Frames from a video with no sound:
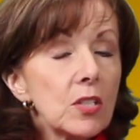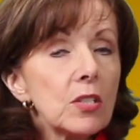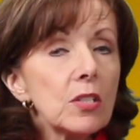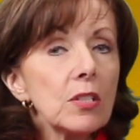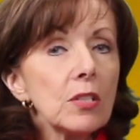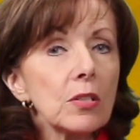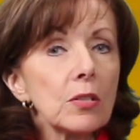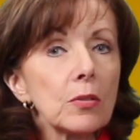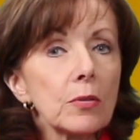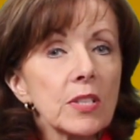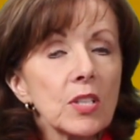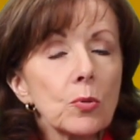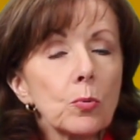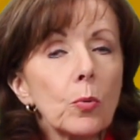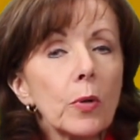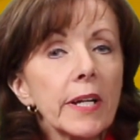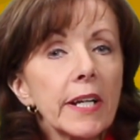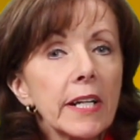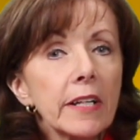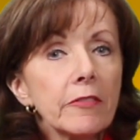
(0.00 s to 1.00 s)
do. It's
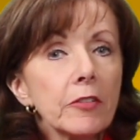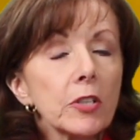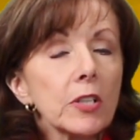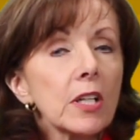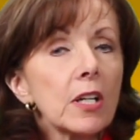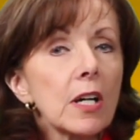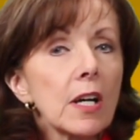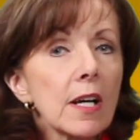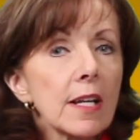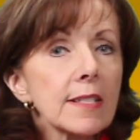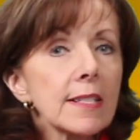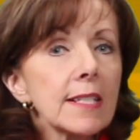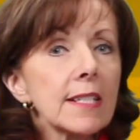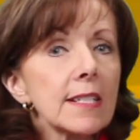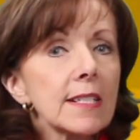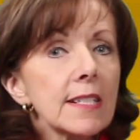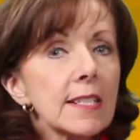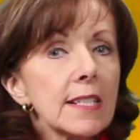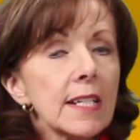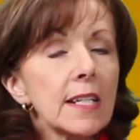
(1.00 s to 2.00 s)
whatever
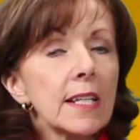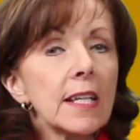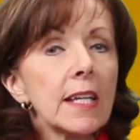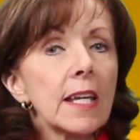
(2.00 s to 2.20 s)
causes